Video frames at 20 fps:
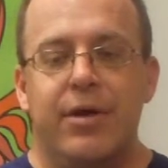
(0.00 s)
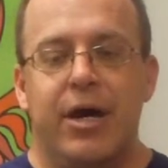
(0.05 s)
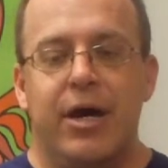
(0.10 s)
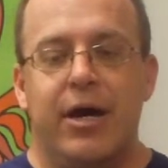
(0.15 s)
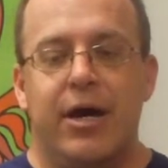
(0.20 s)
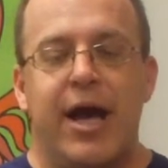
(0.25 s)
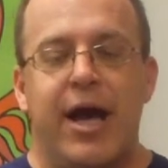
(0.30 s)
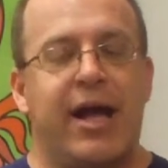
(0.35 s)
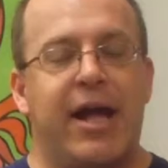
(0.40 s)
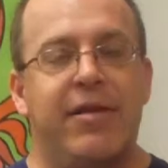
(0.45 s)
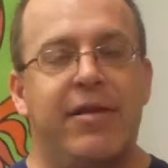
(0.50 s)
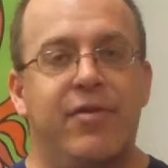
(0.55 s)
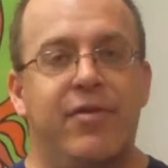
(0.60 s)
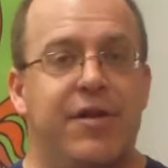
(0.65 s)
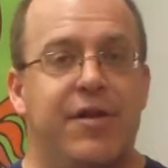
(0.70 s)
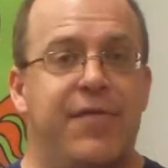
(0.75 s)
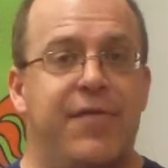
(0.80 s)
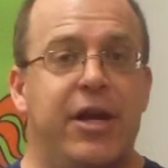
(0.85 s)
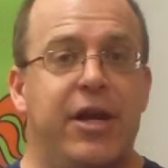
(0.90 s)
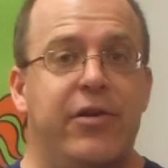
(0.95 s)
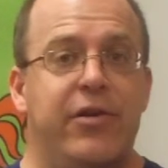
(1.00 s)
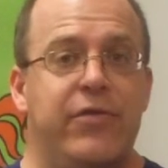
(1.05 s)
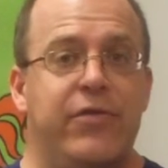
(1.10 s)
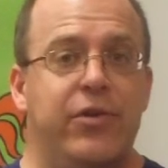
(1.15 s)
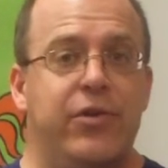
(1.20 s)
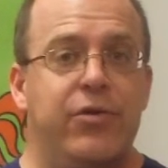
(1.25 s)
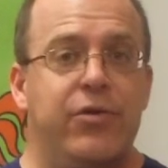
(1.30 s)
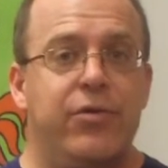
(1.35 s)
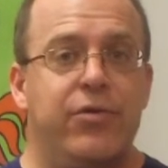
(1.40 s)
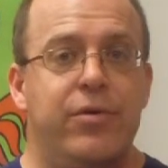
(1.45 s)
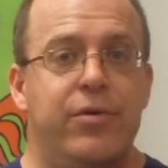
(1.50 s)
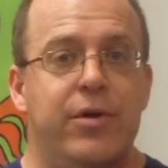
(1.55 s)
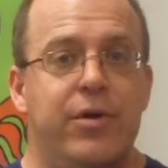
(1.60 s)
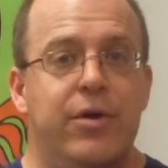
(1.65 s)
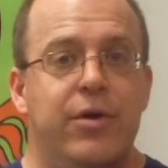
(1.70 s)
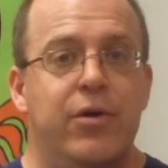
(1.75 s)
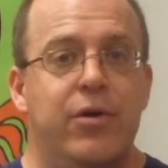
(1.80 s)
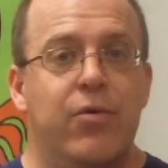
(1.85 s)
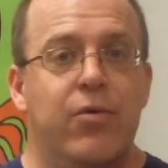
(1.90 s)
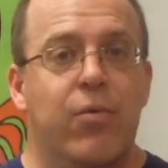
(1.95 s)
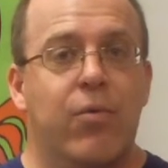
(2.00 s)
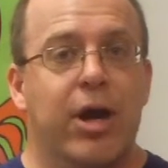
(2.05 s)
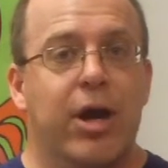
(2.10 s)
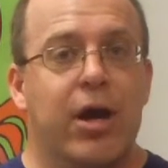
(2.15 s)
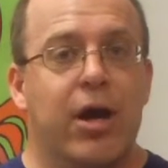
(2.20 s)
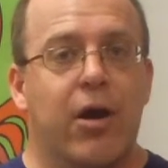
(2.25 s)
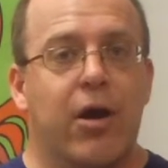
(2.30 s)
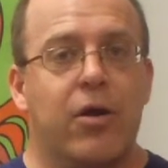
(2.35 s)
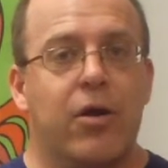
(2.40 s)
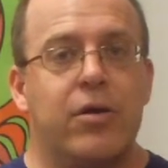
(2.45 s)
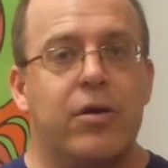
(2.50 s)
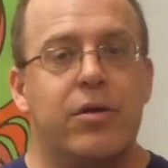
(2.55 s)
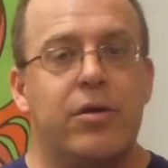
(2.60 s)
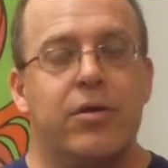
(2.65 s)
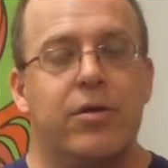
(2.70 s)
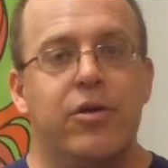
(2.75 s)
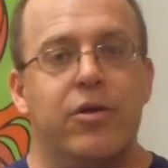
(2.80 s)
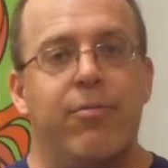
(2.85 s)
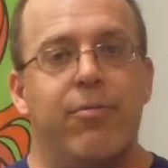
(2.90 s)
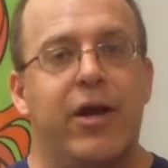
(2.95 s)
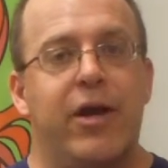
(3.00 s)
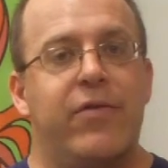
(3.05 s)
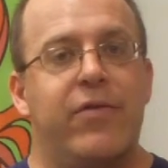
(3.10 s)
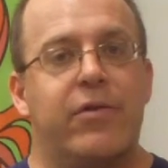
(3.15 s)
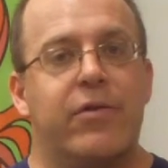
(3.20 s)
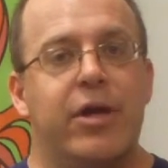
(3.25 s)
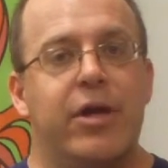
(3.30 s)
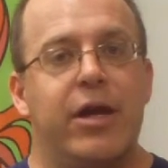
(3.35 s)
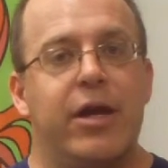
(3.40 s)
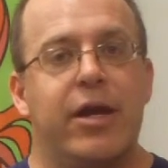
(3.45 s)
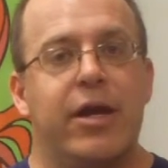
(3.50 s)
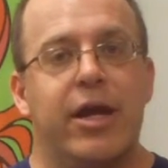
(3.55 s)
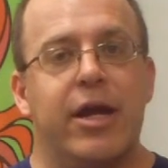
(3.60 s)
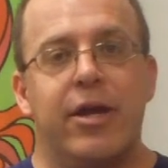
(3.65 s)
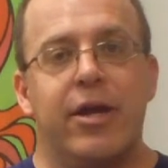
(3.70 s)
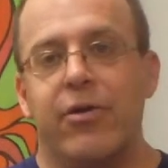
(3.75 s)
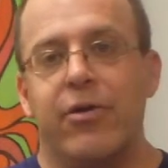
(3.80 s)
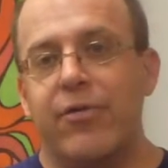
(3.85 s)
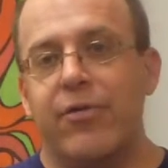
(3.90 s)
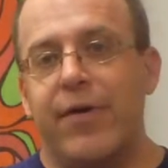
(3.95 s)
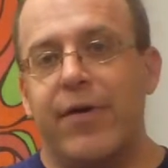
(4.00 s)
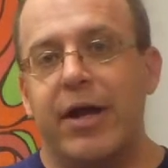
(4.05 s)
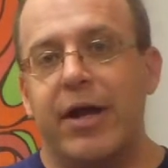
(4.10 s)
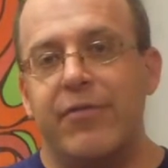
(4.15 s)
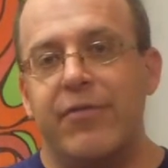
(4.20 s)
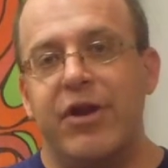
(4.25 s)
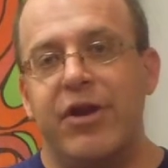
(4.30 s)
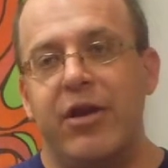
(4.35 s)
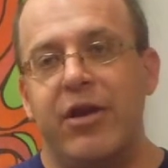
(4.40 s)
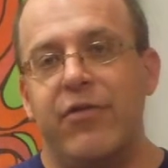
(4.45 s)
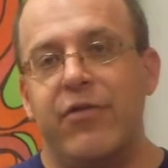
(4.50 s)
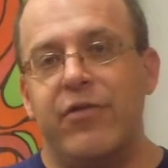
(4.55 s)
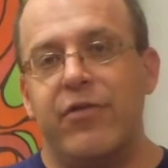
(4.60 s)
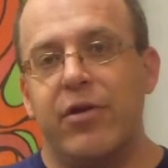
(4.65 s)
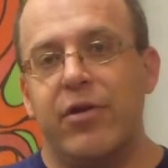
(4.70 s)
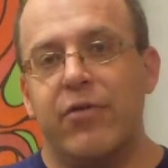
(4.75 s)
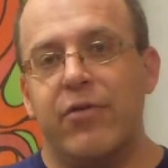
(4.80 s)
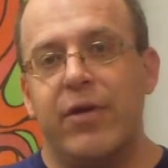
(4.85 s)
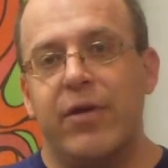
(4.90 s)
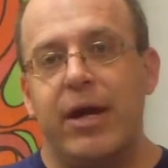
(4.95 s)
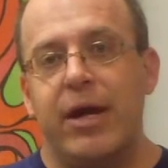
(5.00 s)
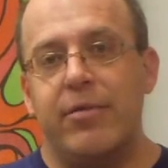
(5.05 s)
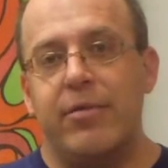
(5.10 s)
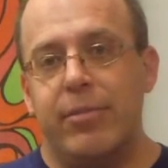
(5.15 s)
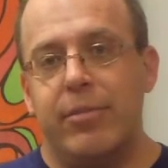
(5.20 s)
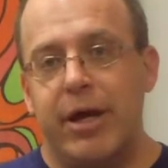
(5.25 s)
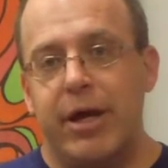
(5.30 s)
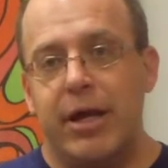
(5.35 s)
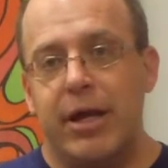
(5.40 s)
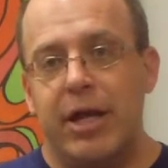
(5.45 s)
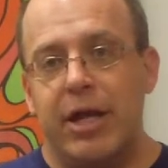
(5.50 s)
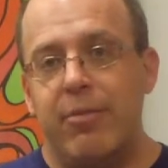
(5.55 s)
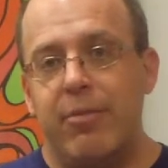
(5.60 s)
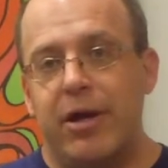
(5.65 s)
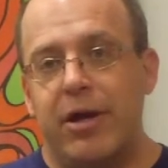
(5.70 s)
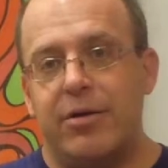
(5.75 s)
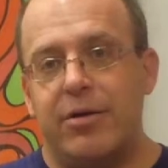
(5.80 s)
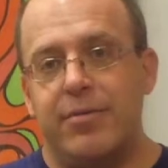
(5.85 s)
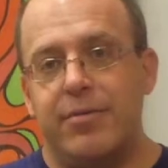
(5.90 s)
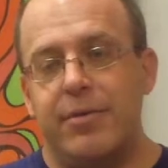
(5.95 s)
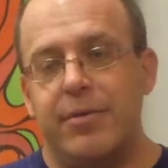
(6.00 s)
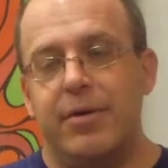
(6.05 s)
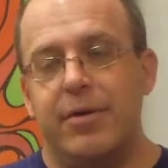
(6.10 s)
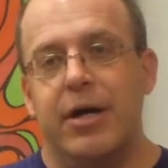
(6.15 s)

Activity feed is new, where you basically can get notified of changes to your site by an email.